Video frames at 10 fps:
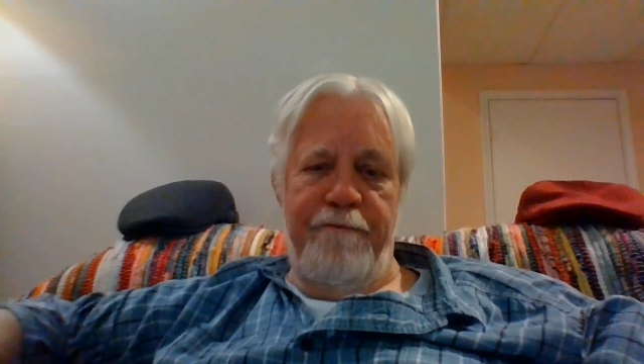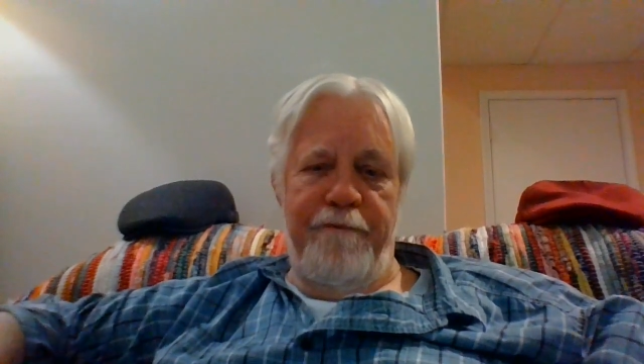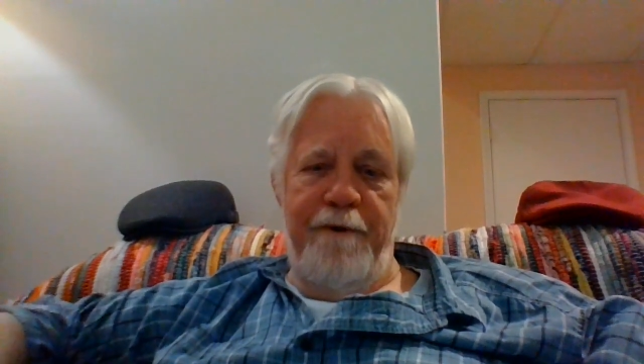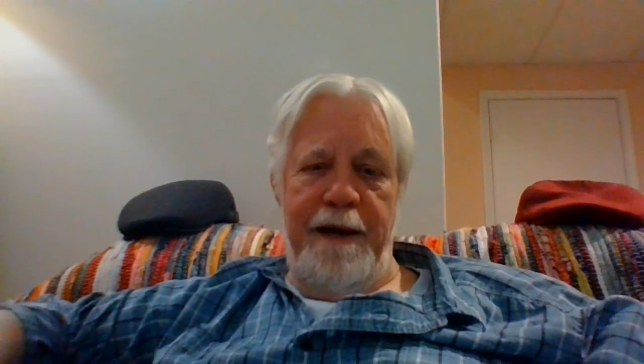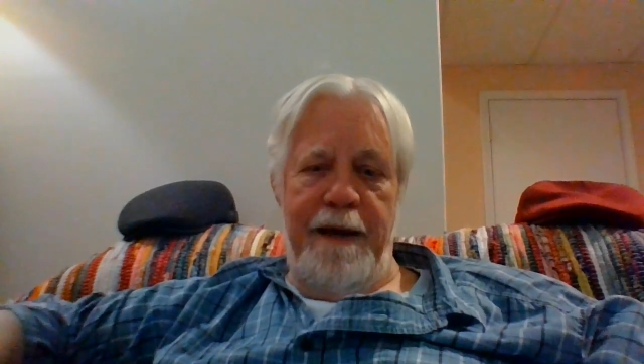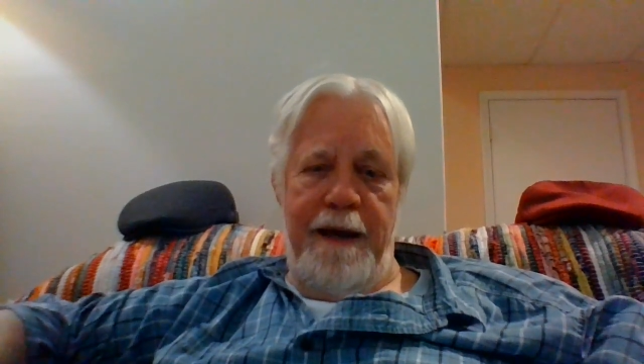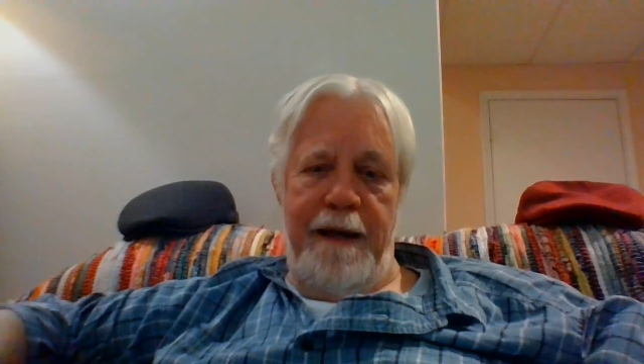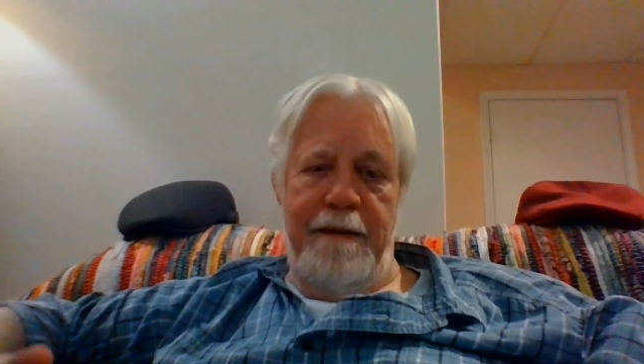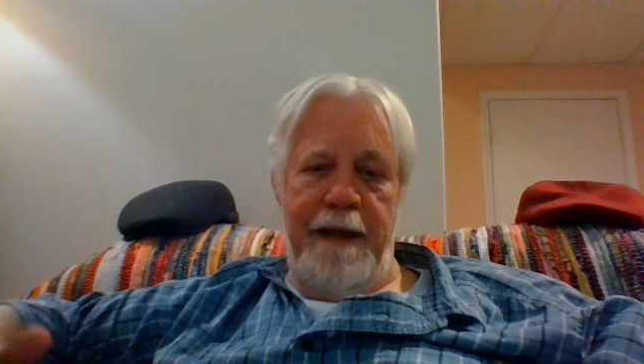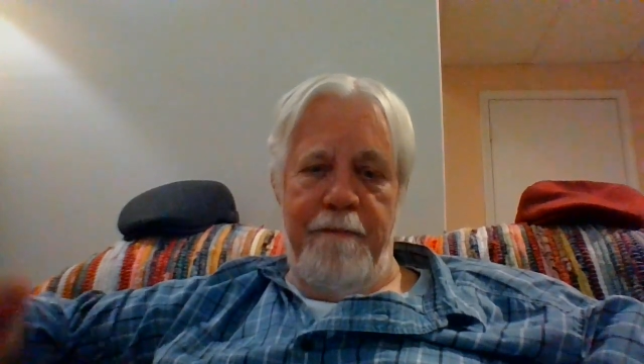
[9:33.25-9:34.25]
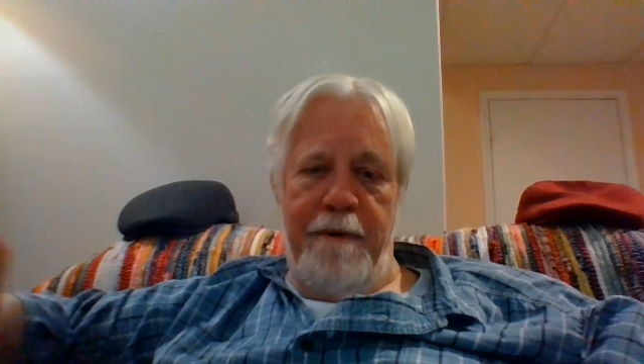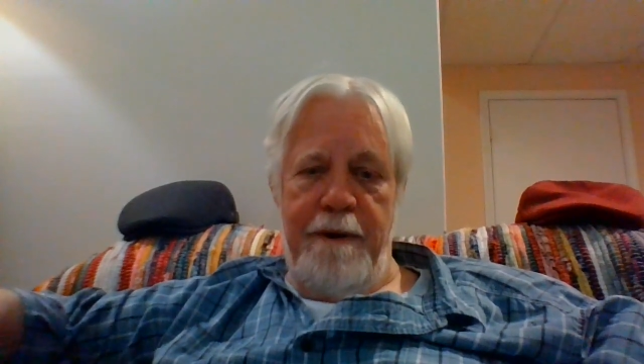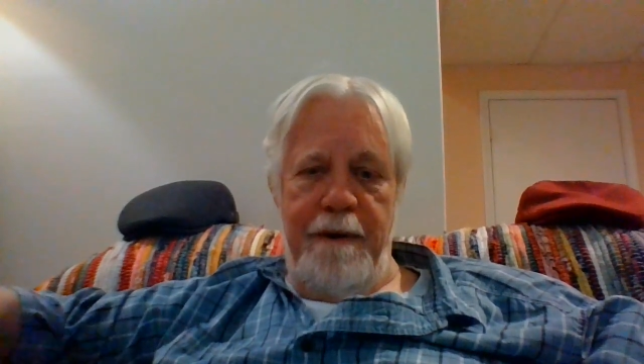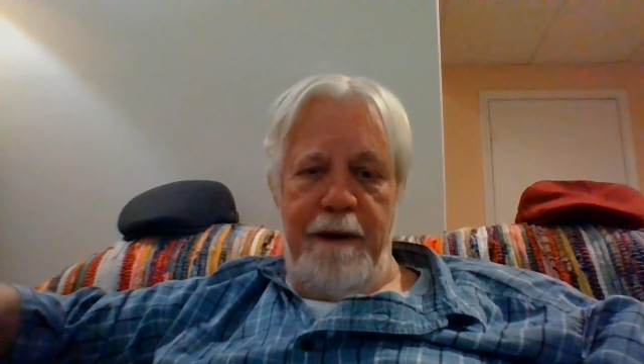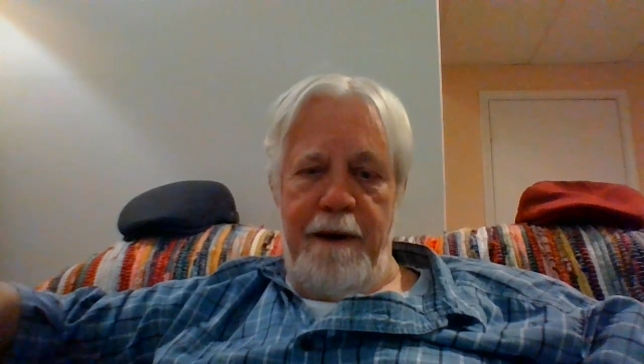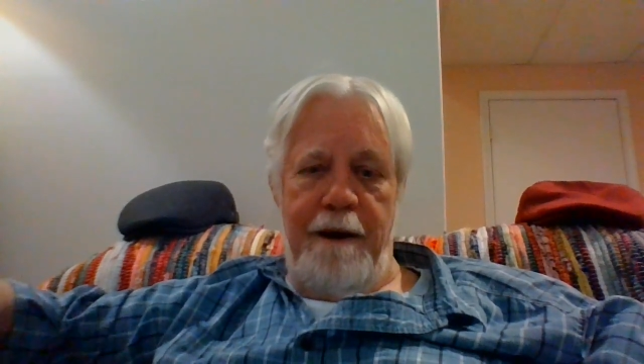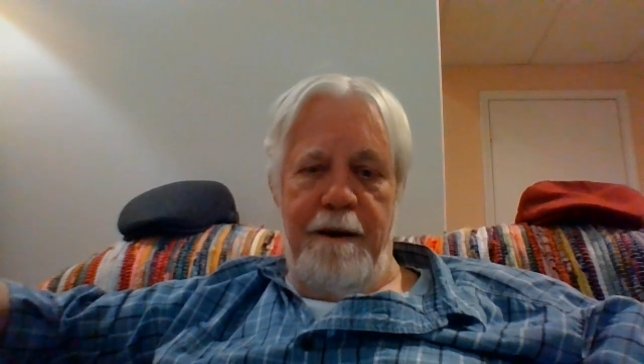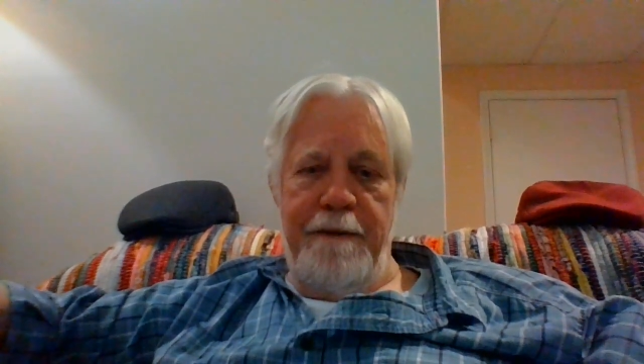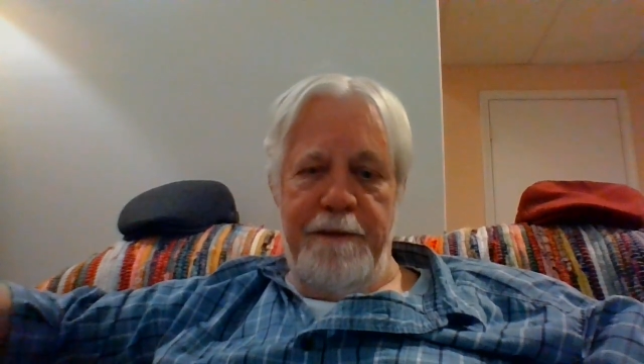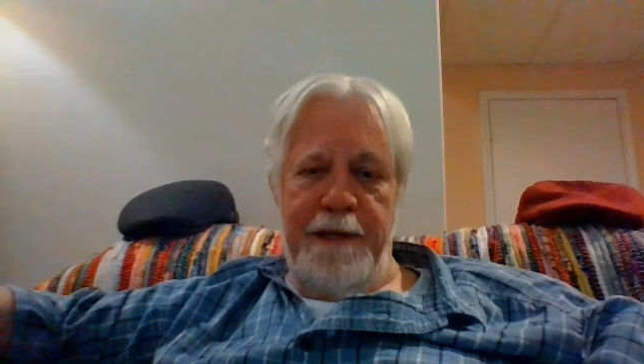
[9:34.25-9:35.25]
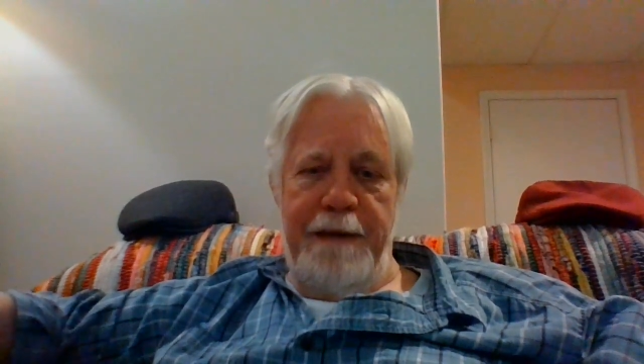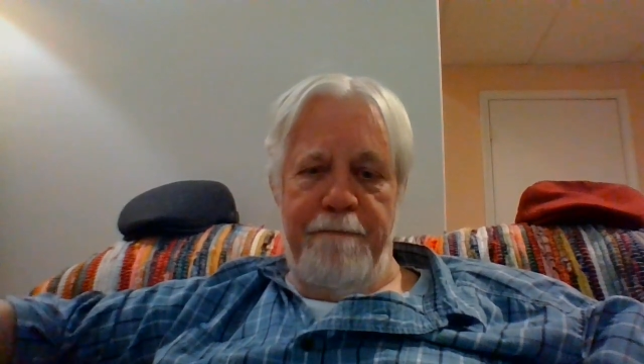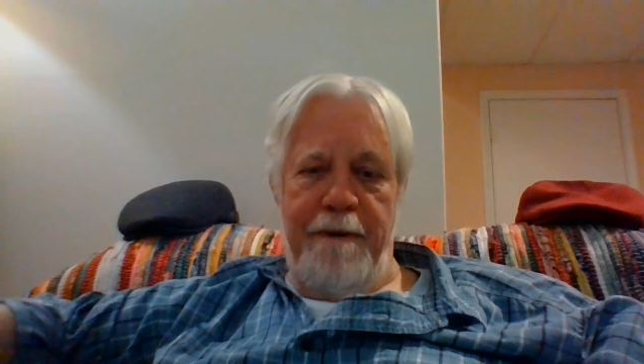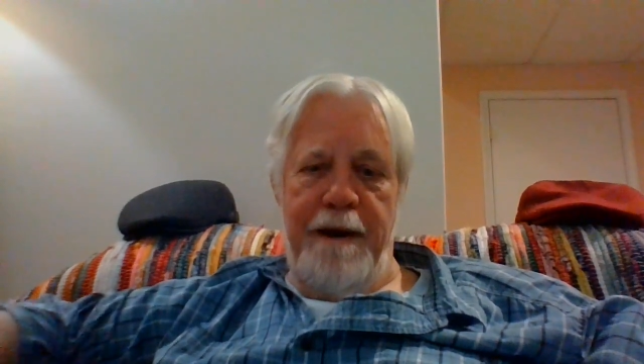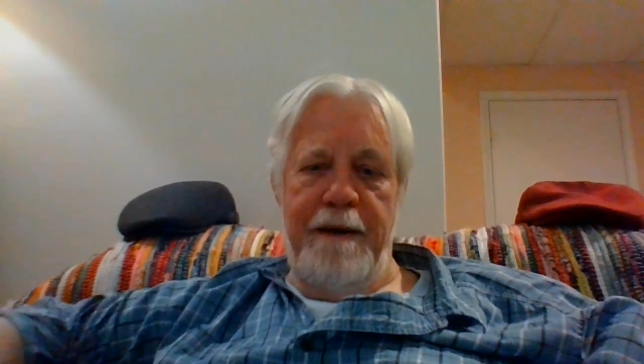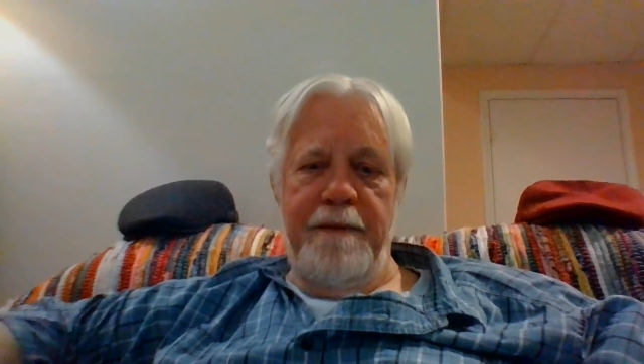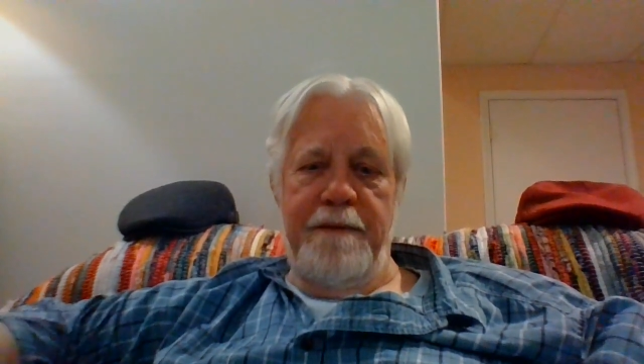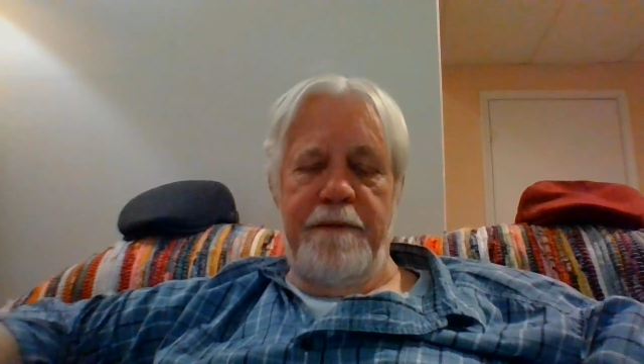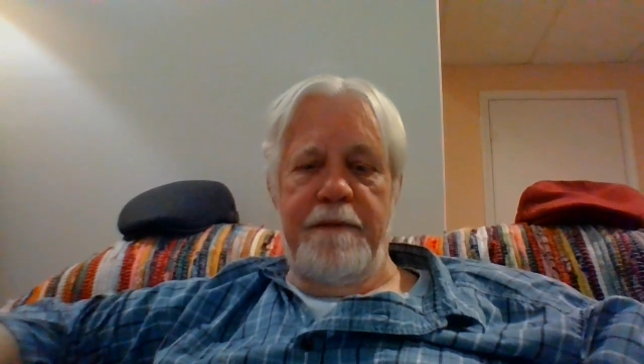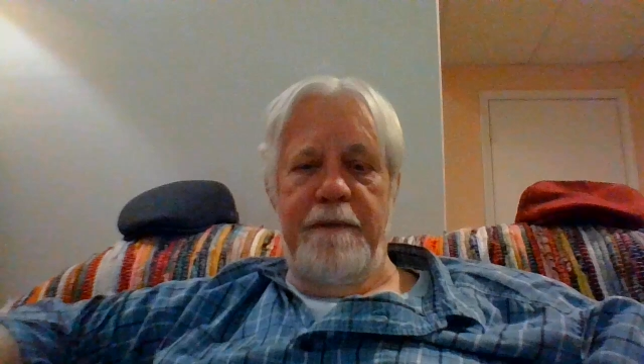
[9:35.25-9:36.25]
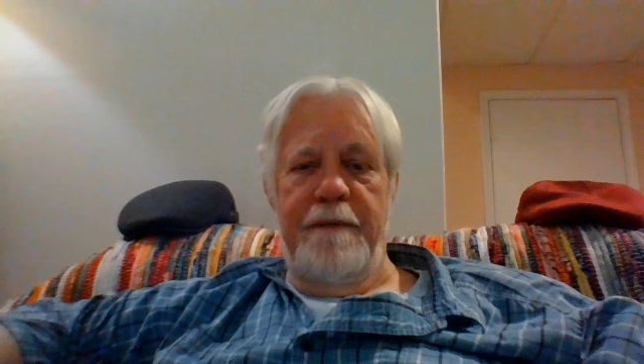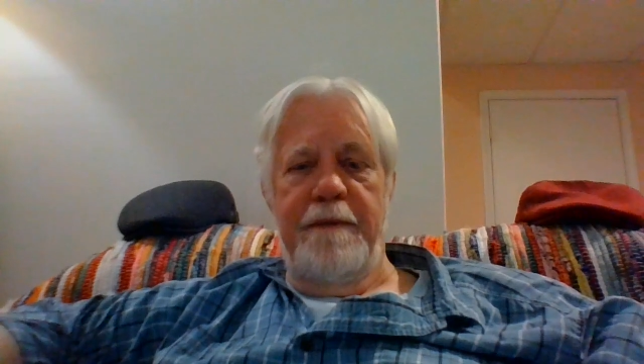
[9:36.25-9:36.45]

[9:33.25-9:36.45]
free and they were all the same price.